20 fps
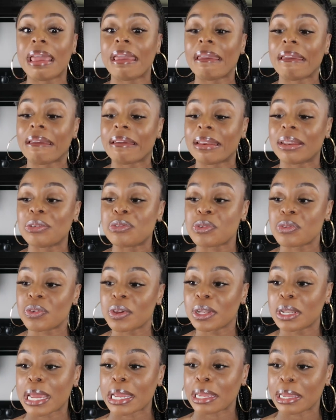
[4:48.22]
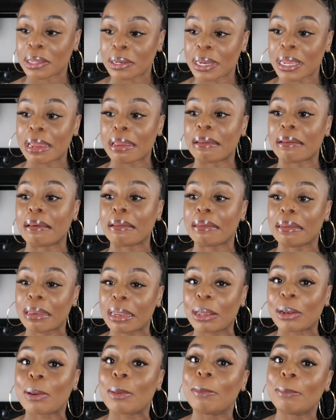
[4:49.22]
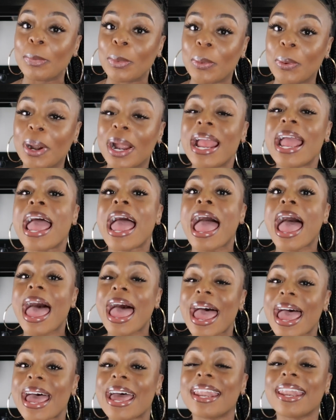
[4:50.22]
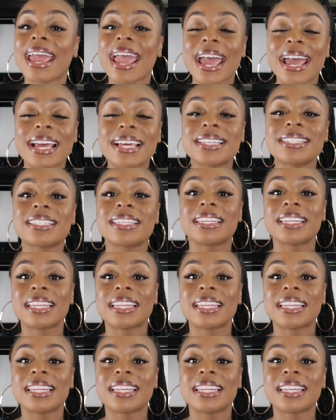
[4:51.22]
And if you feel like you need a little more, add as